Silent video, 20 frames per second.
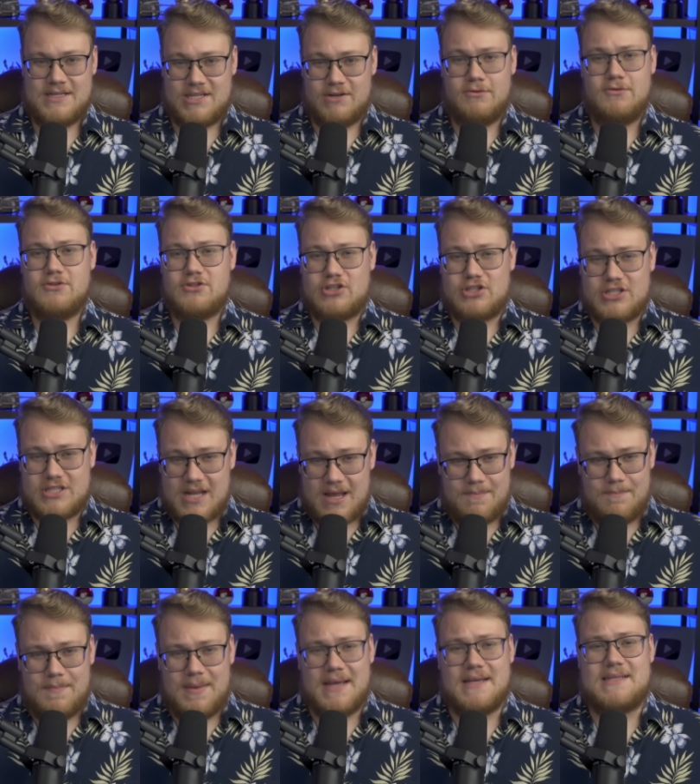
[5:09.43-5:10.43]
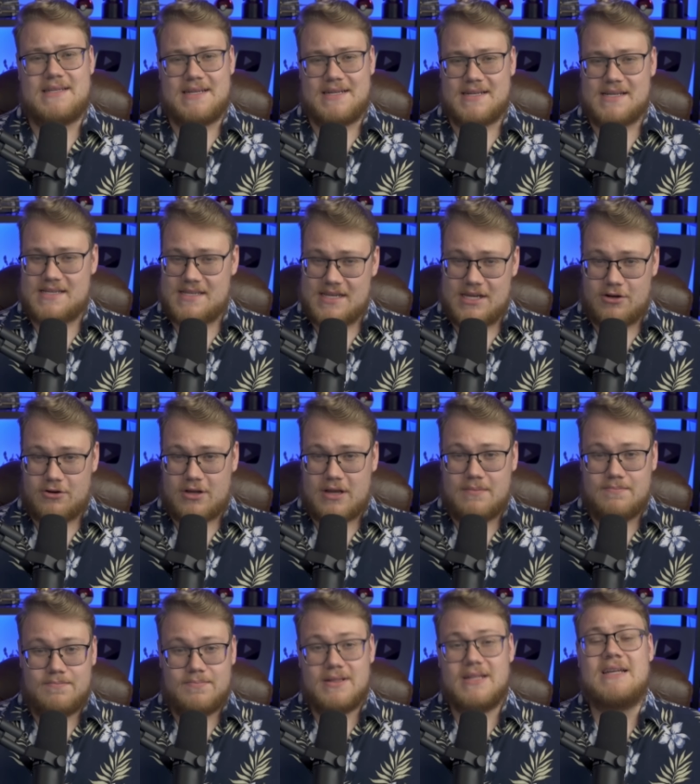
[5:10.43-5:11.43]
So it was just amazing to see her
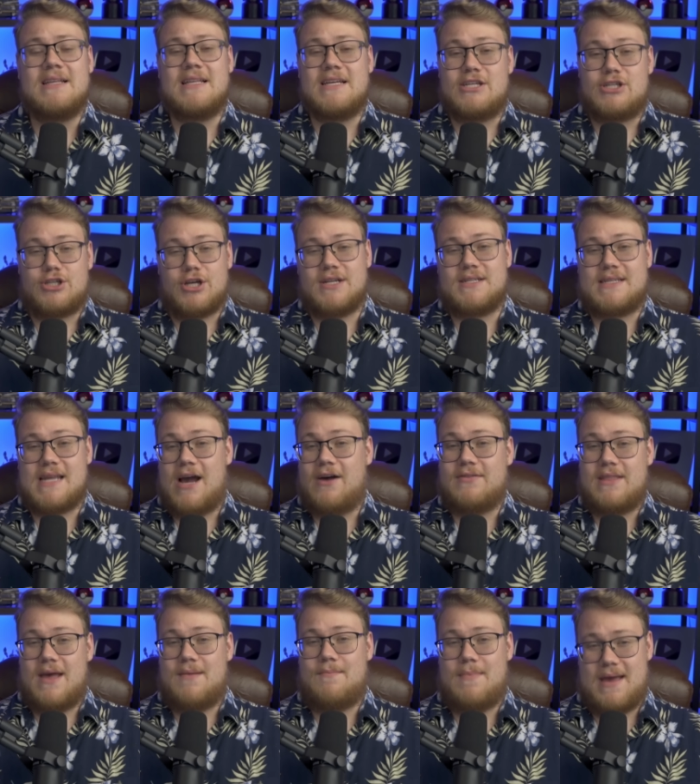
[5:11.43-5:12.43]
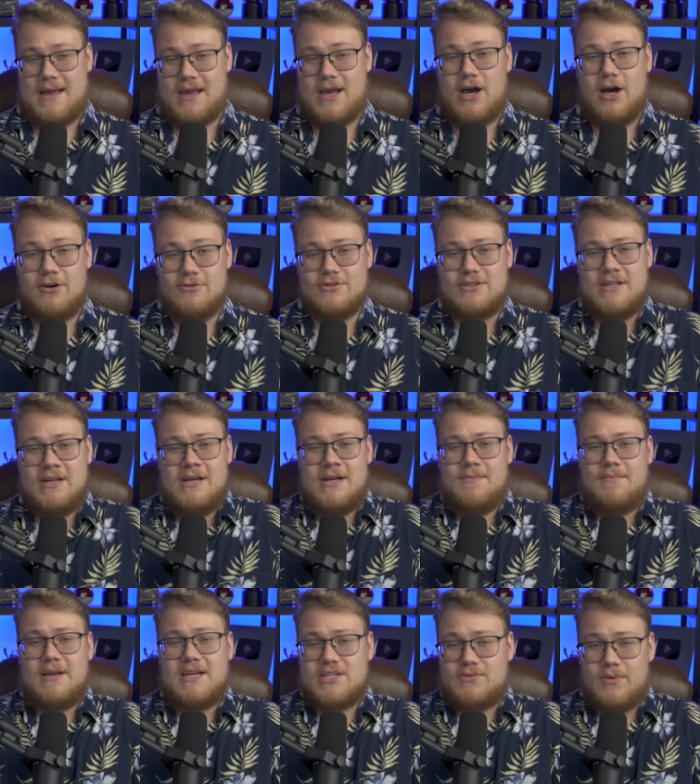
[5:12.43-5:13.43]
completely shut down that MAGA host
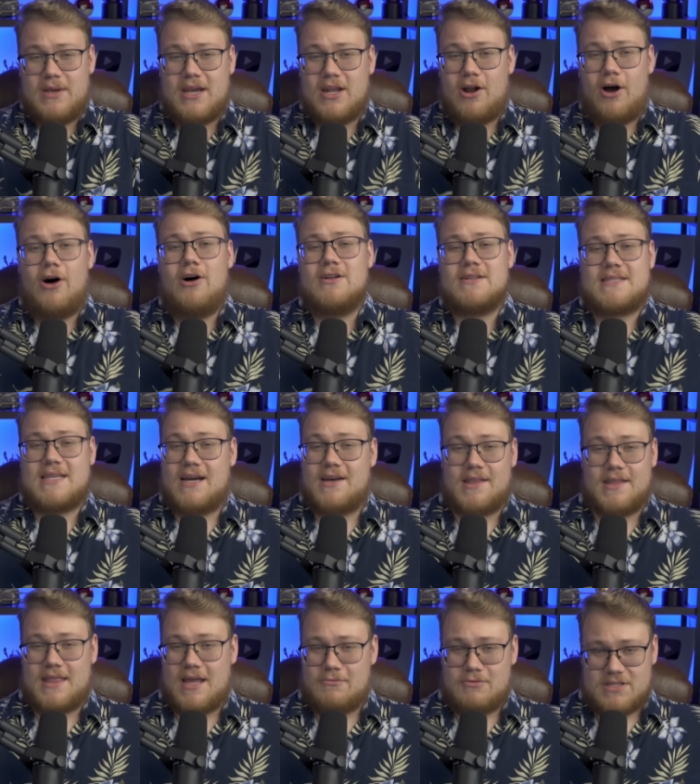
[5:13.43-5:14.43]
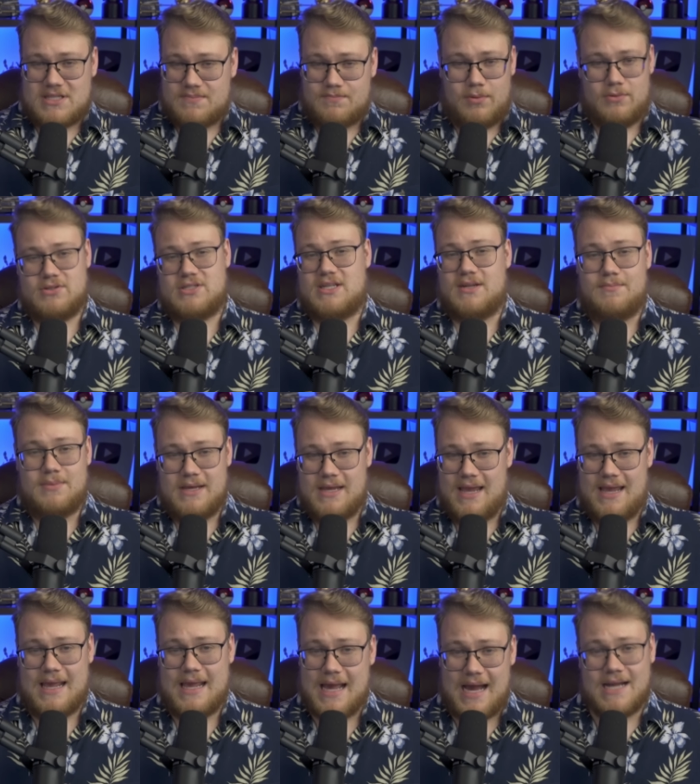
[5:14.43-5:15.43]
because we could all tell that that was supposed to be
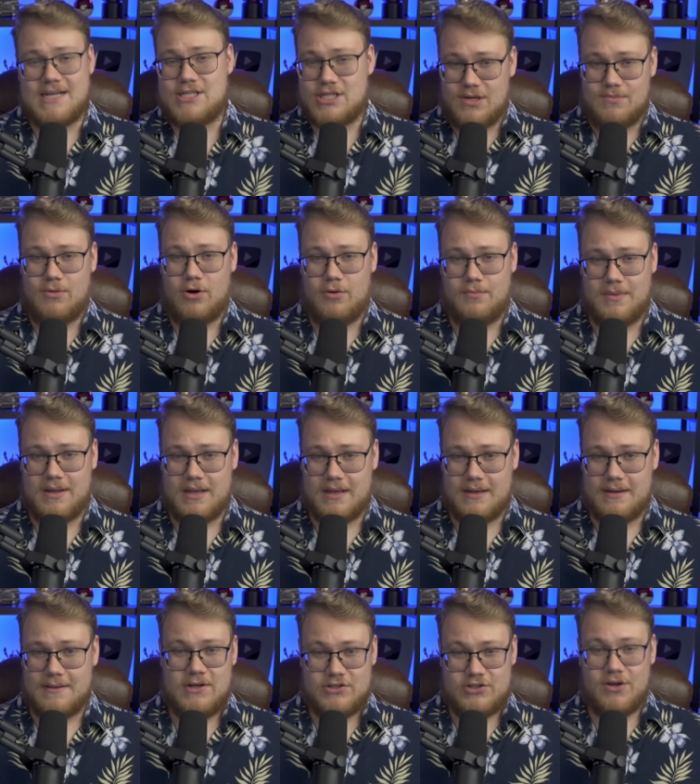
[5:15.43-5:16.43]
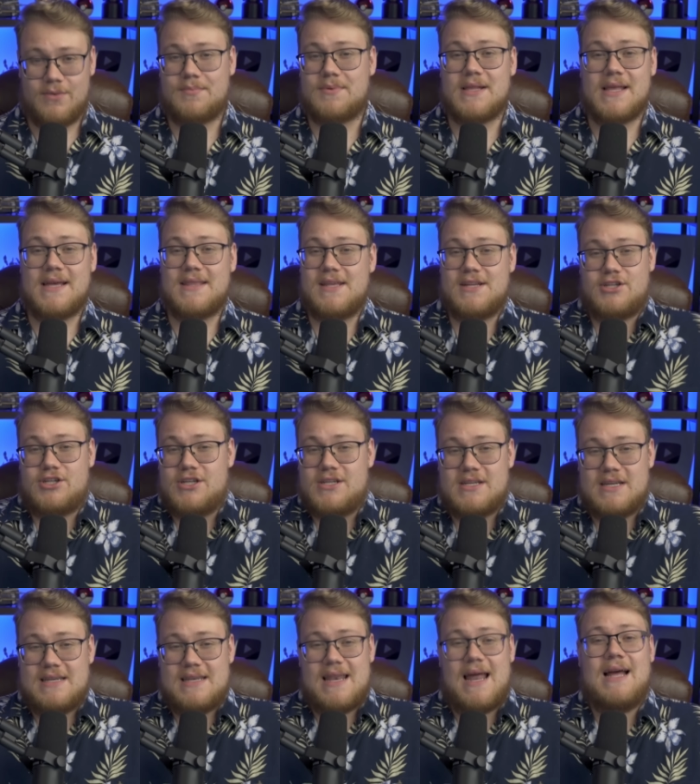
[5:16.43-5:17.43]
a gotcha moment. So I'm glad that she
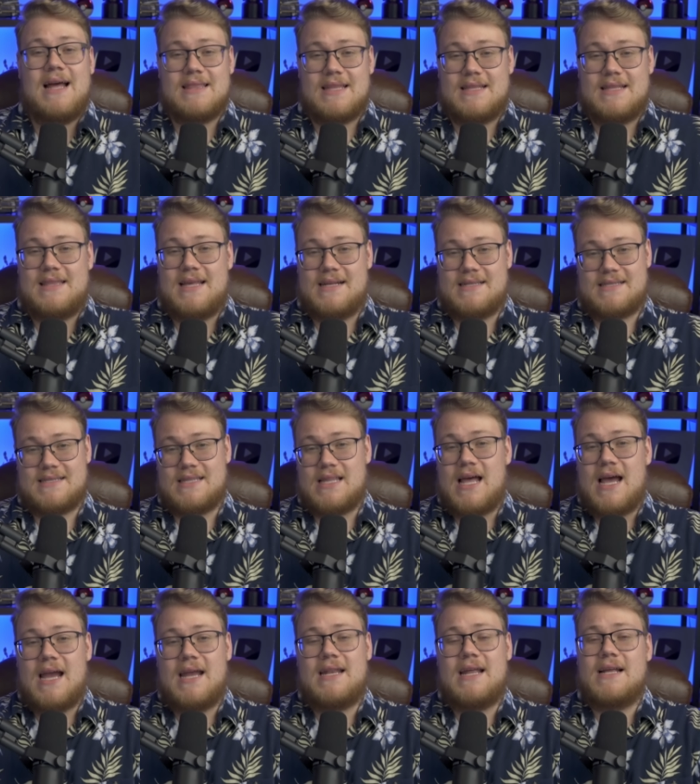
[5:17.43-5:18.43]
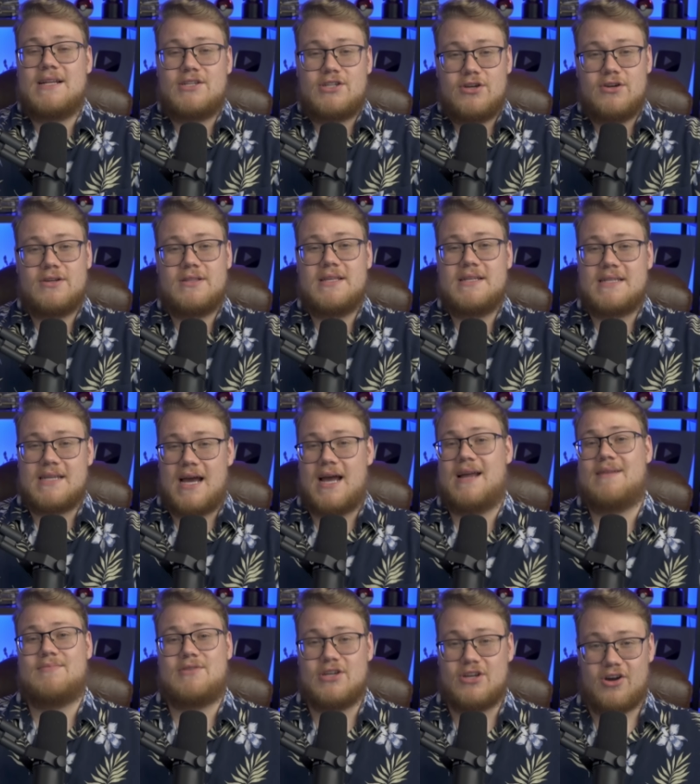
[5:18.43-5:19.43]
did not let that slide and took the
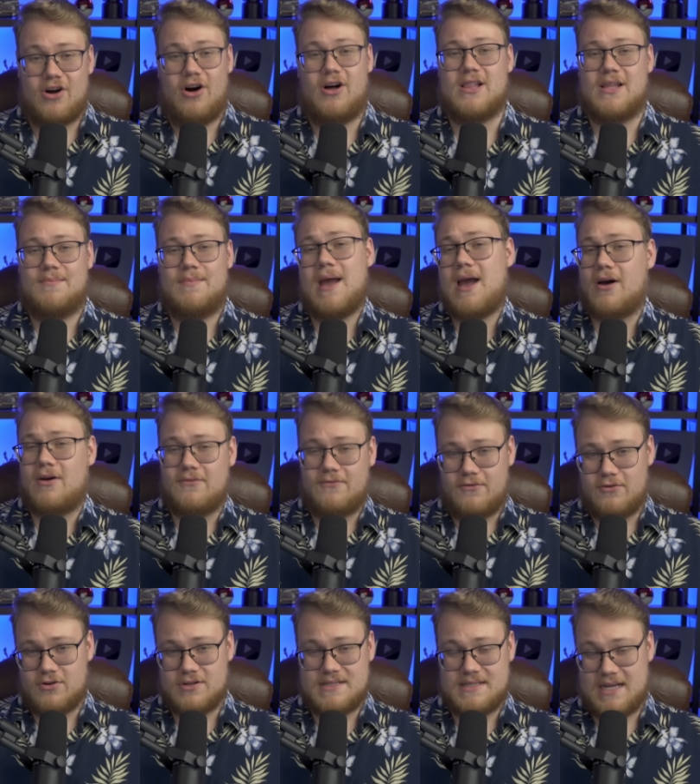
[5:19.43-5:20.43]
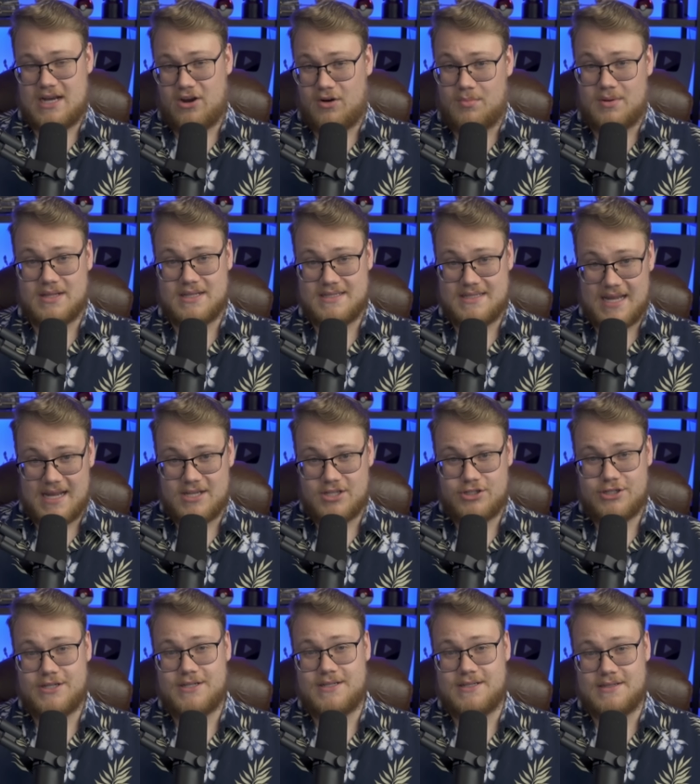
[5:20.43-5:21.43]
time to call him out for his terrible
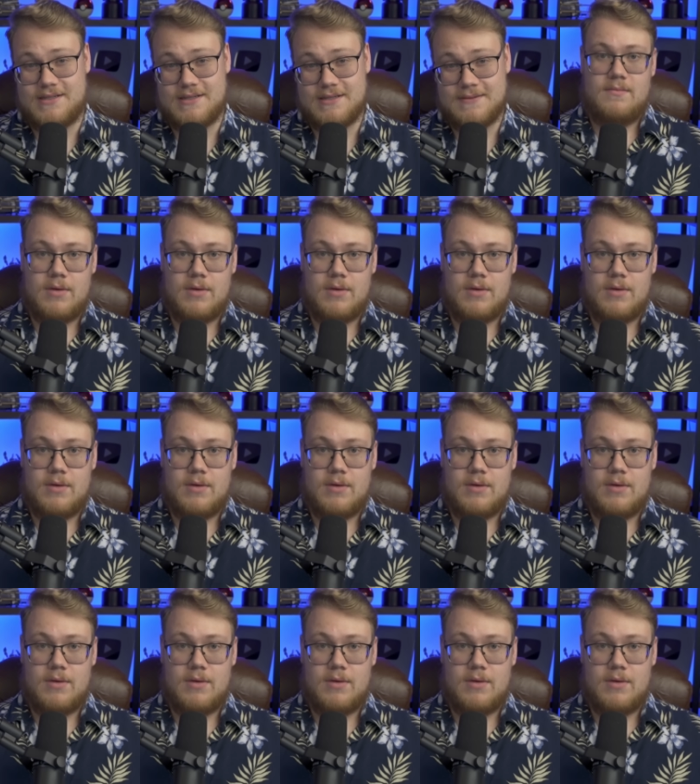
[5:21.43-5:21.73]
intentions.